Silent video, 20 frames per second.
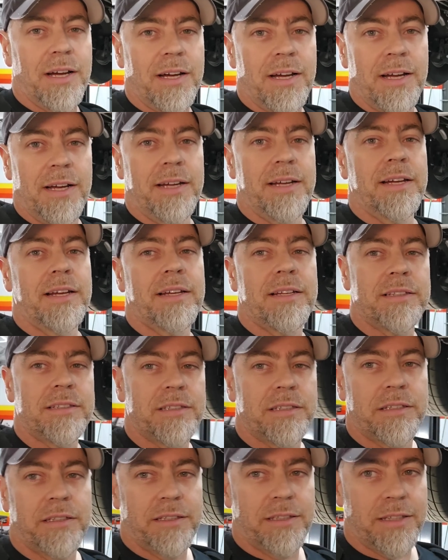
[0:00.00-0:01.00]

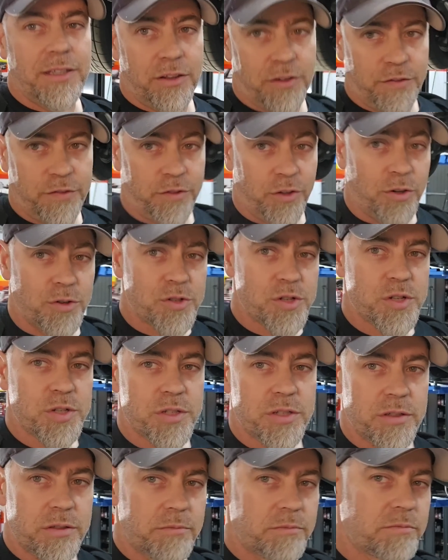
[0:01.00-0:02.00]
and get the
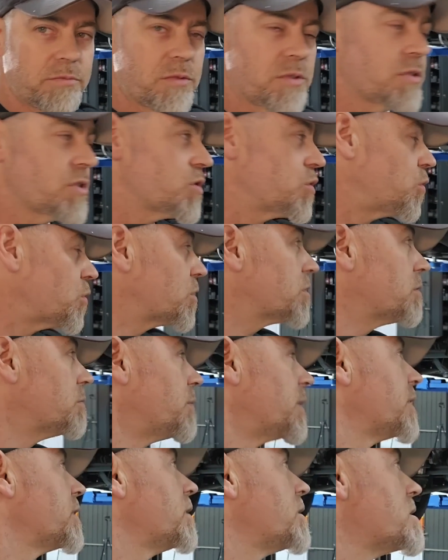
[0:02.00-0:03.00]
floaters sorted
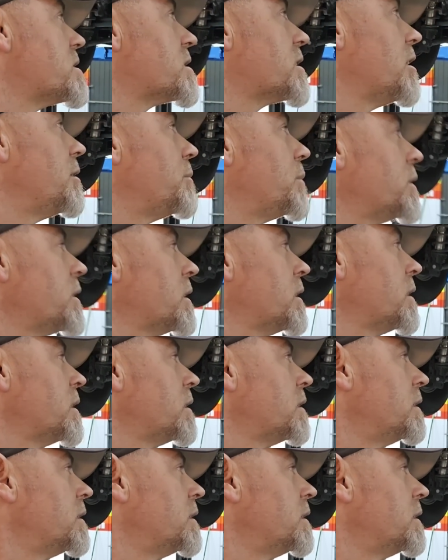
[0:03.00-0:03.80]
when those come in.